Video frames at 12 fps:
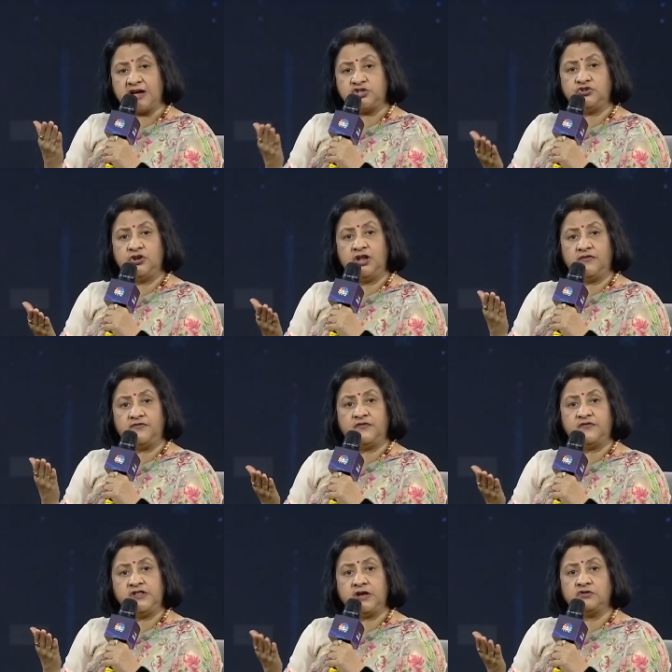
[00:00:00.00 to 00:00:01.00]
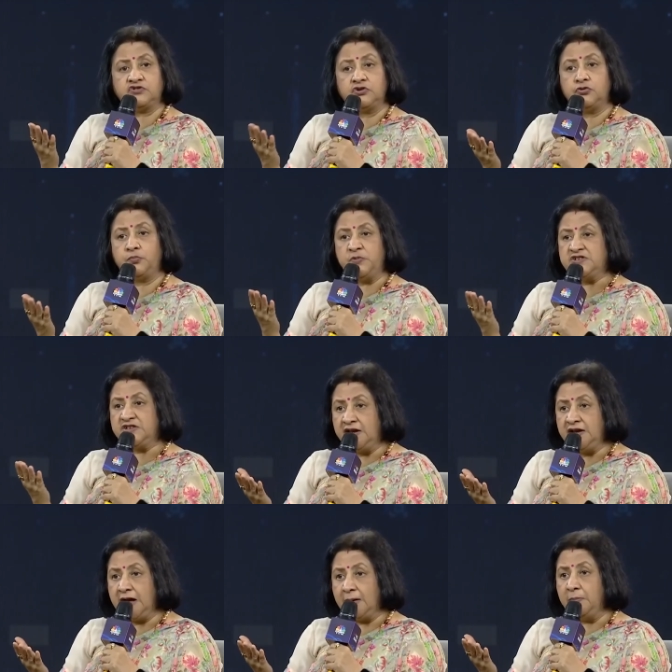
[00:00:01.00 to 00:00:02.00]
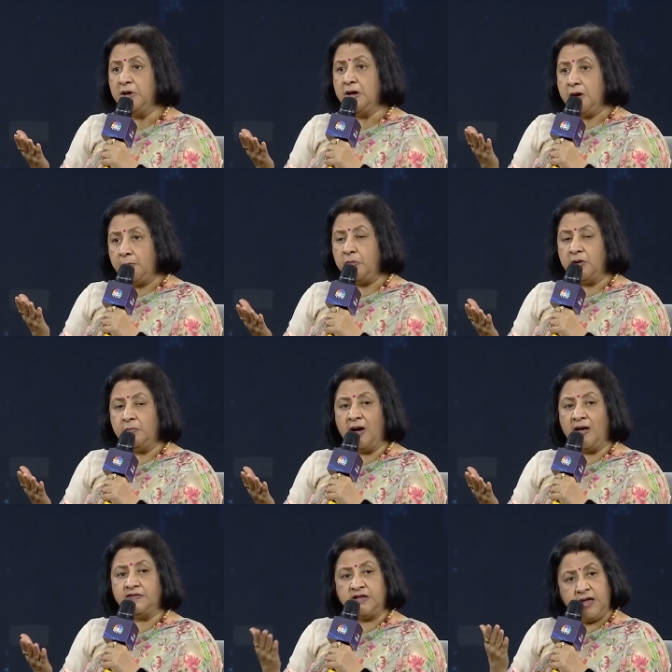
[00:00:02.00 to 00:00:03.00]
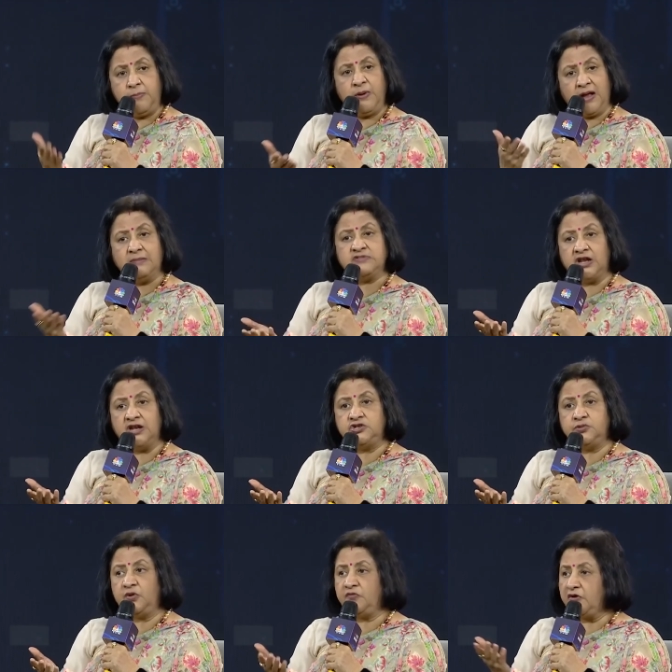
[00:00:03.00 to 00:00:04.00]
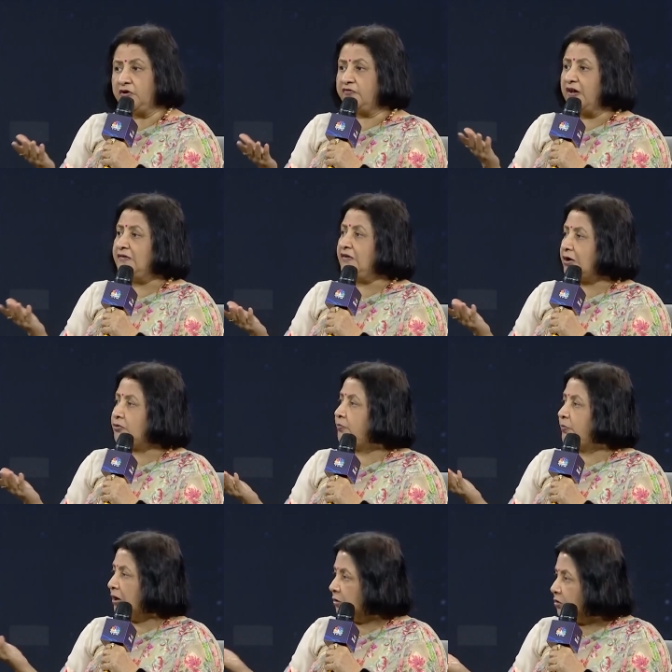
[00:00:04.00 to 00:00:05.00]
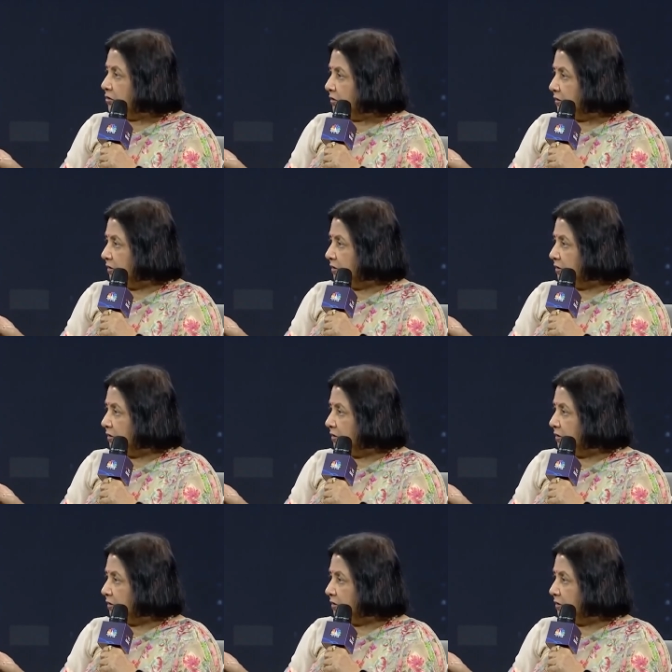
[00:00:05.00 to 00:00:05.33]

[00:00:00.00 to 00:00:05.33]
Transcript: actually a 50,000 rupees income per month, he becomes eligible for a 5 lakh rupee loan.